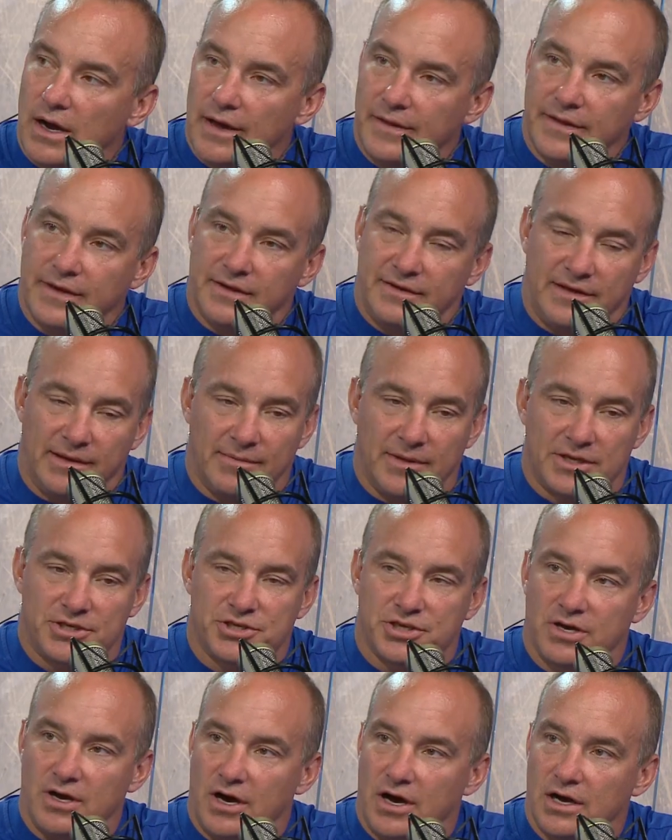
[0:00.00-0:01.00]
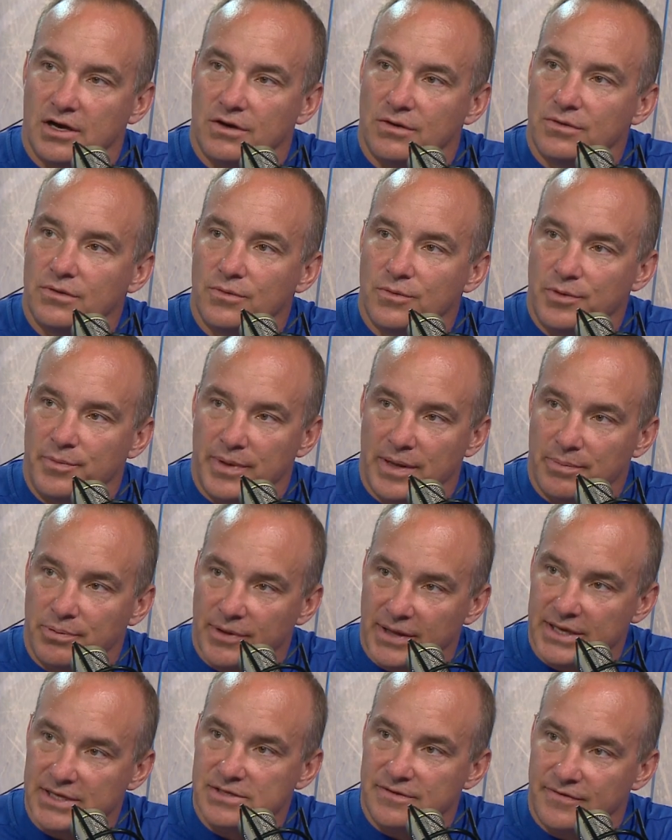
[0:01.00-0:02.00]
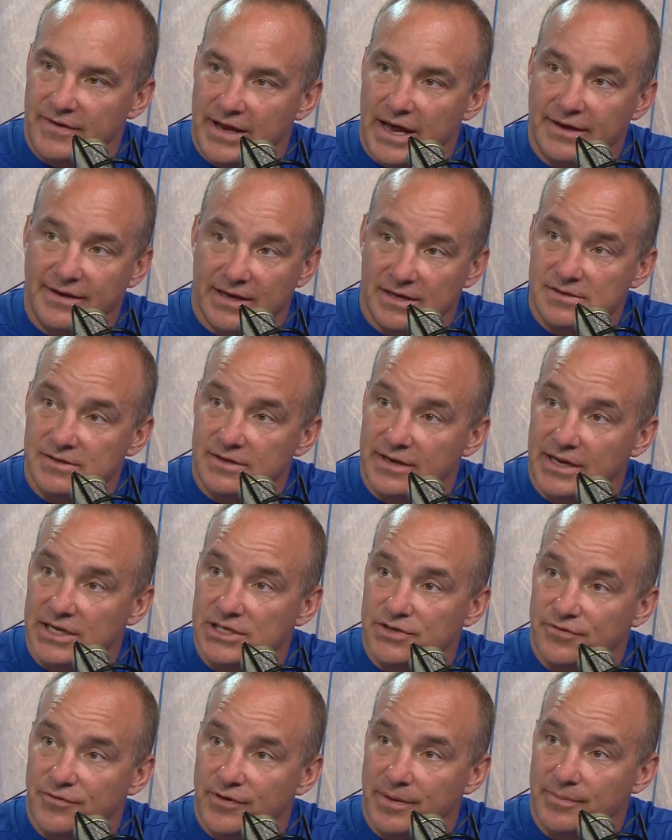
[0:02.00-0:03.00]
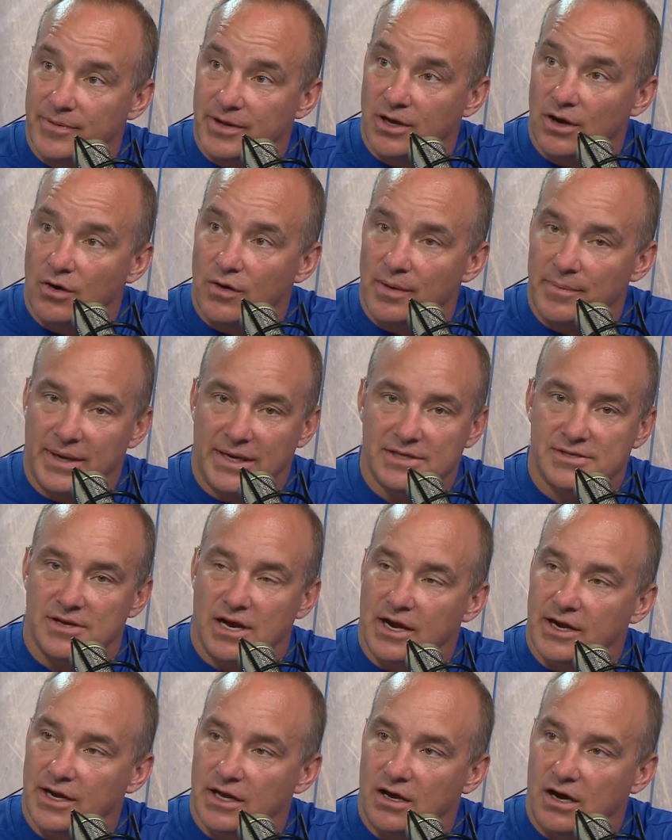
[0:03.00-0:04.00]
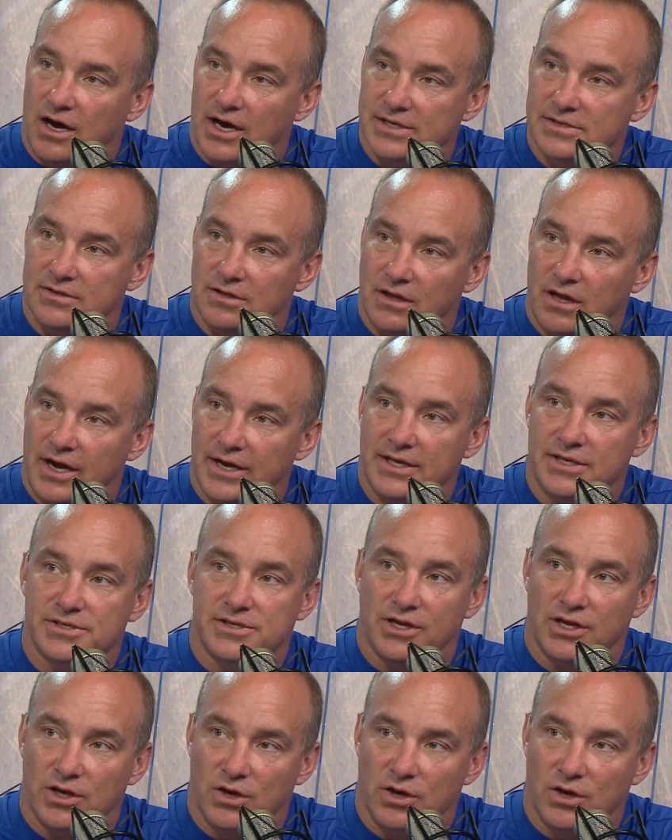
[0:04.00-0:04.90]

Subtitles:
think a team like Chicago would be a place, a destination for him to go. I mean, it's not going to cost a lot. He's going to